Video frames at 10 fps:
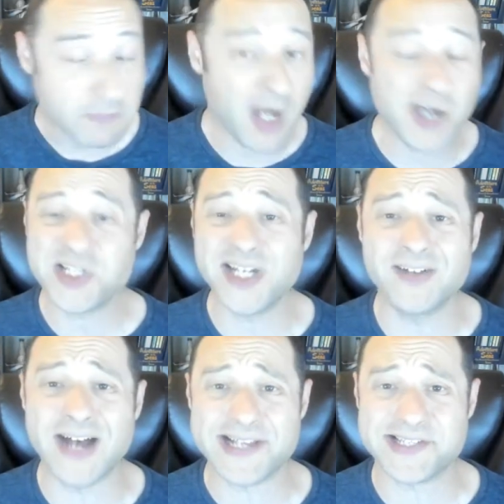our
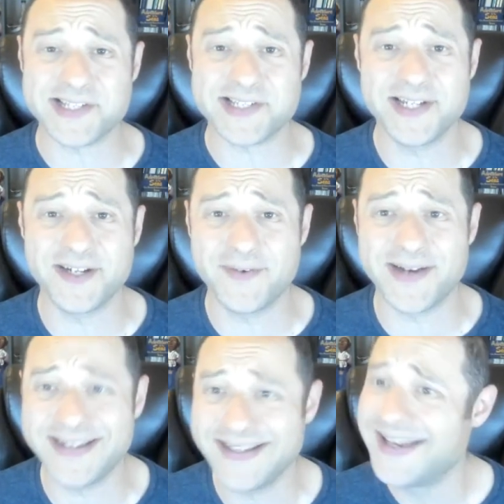sunglasses. You know
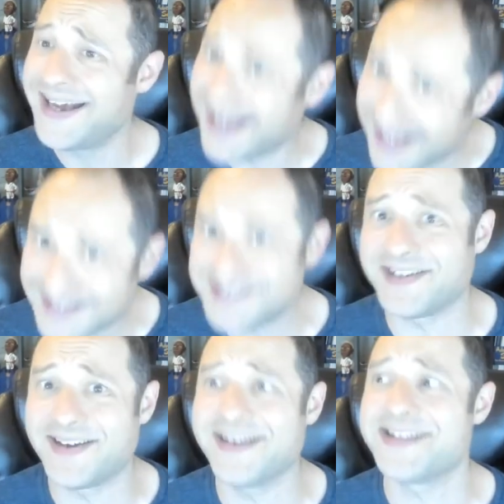what? Odds
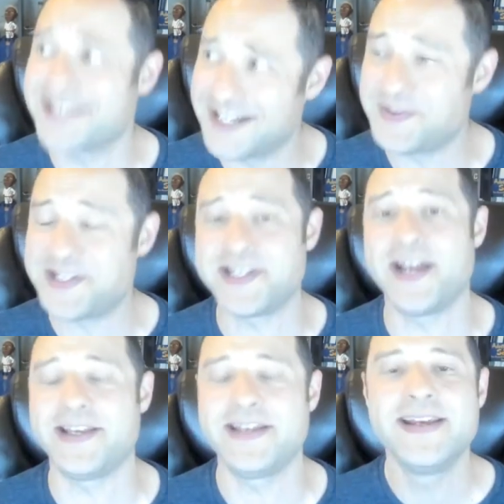are it's going to be
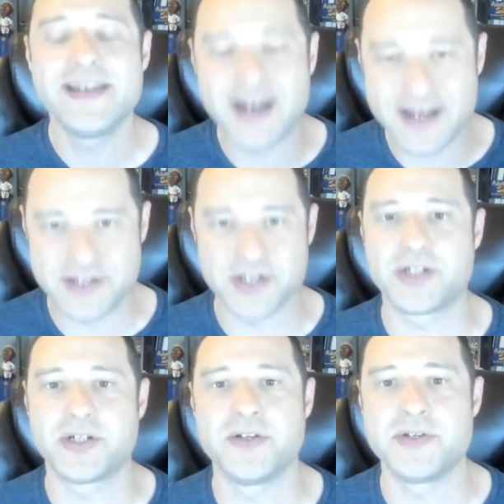sunny in your
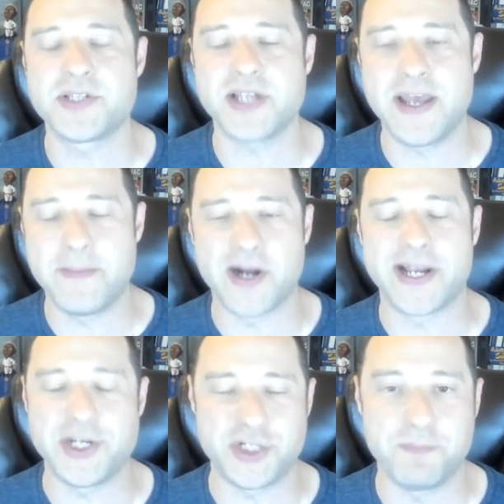cruise
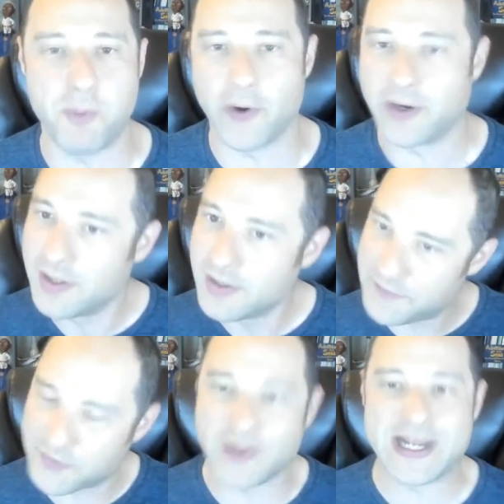embarkation port. If
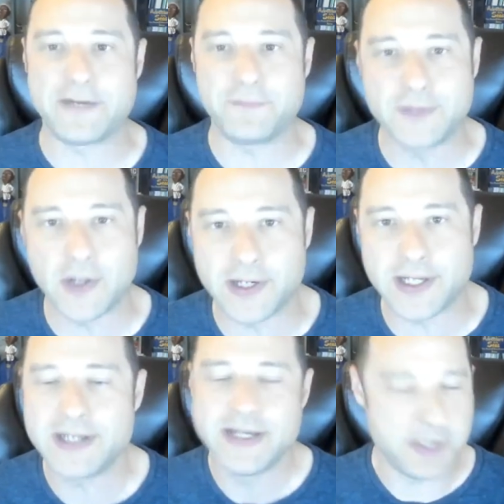you're going out of
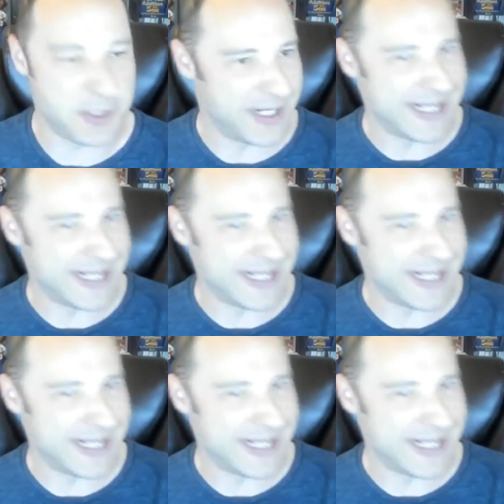Florida, you're going